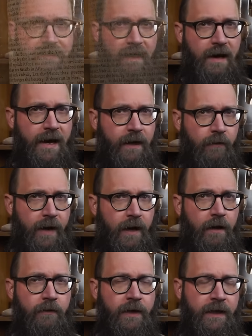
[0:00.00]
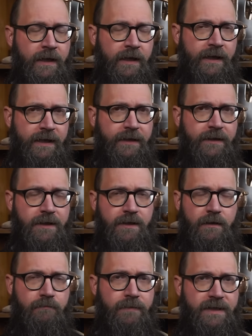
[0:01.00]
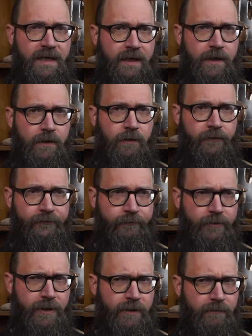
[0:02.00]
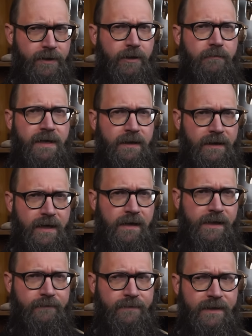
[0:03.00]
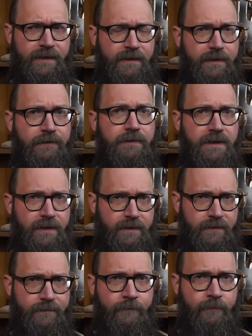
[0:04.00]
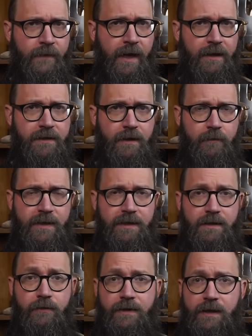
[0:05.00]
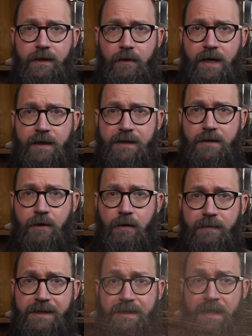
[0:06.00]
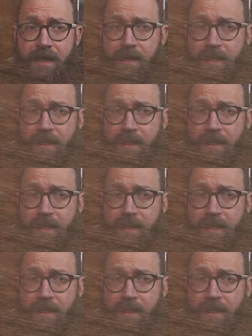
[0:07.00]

lying around in some botanicals, trying to cure melancholy, not induce it. Next, I'll be consulting Johannes Hartmann's,